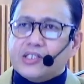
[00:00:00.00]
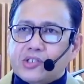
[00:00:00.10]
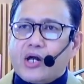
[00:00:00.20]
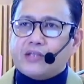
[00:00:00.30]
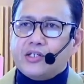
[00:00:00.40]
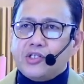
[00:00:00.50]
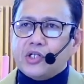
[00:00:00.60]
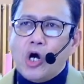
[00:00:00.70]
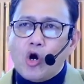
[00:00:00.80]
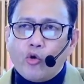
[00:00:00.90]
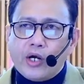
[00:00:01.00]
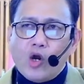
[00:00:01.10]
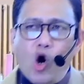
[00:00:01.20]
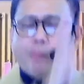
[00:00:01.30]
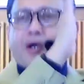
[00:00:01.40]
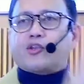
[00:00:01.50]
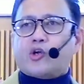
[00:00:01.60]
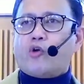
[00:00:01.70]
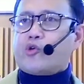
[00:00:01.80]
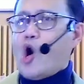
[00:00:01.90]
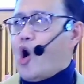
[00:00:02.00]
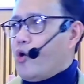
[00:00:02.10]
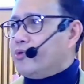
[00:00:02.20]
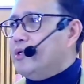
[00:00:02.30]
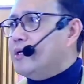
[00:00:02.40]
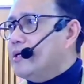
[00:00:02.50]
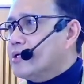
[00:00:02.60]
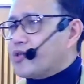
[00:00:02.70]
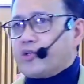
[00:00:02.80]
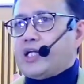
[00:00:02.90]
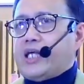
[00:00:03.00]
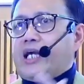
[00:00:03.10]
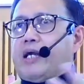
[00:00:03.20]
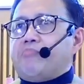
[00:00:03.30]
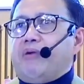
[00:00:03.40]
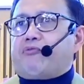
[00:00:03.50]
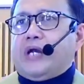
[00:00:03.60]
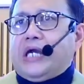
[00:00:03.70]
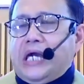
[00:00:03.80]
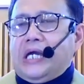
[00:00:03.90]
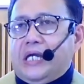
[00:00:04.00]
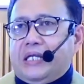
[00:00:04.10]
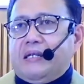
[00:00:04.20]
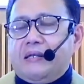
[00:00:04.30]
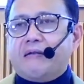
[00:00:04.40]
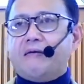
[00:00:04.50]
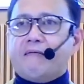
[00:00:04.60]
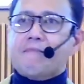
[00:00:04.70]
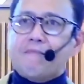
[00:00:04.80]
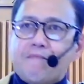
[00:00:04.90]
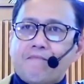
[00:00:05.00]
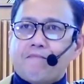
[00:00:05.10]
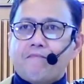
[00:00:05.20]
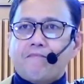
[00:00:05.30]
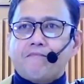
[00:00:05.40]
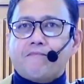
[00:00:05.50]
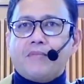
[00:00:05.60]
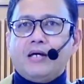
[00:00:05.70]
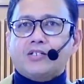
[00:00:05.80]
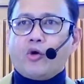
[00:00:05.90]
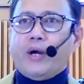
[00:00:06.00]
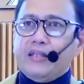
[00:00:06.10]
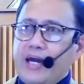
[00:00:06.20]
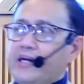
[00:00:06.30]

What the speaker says: strategist who will overthrow Rome so that they can be freed. So when they